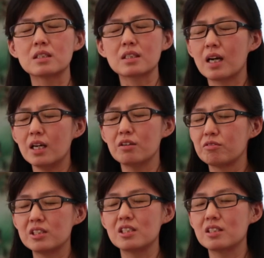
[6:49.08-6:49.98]
the kind
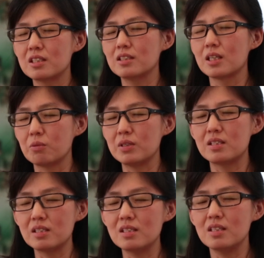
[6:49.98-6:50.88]
of resistance that we
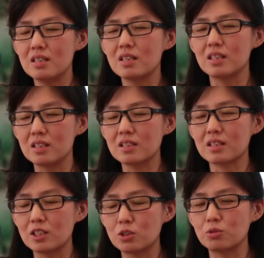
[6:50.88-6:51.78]
see here in
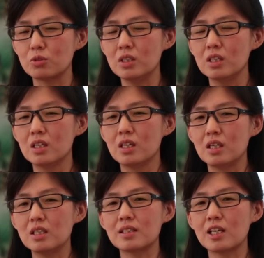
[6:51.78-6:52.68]
this country
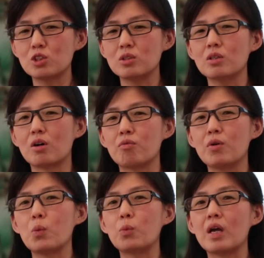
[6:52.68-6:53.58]
is actually
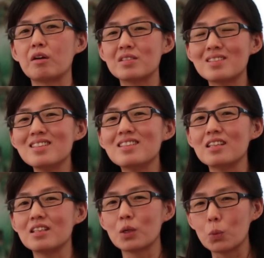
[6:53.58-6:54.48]
of what we have
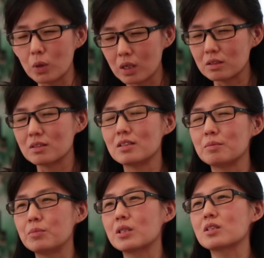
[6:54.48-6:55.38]
seen in the world
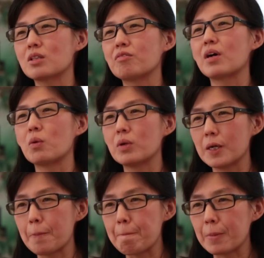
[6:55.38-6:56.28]
because of
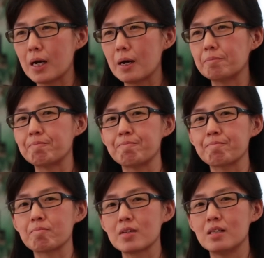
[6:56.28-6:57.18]
our
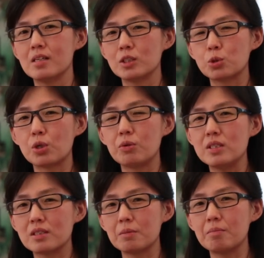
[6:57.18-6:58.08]

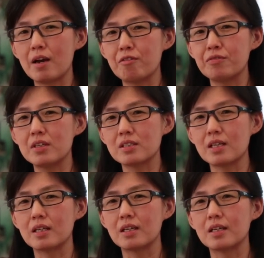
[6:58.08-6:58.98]
tourism
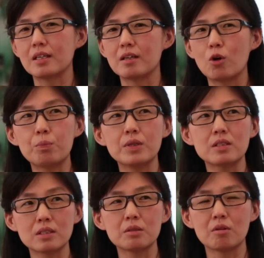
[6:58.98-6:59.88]
efforts and
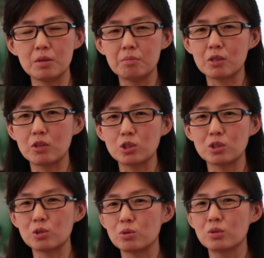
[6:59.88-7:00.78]
open system of
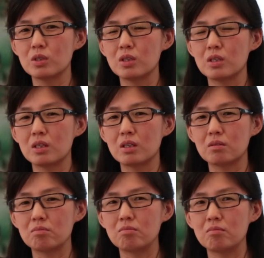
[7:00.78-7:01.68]
immigration. So
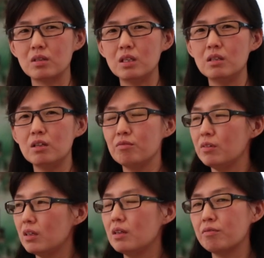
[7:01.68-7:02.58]

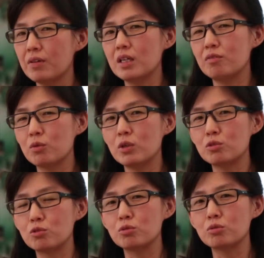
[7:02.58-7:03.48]
in fact, if you
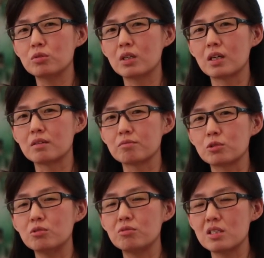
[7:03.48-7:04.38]
want to do
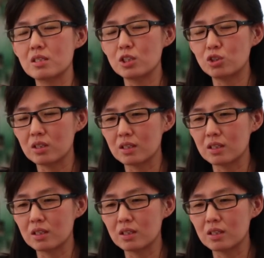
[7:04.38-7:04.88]
good research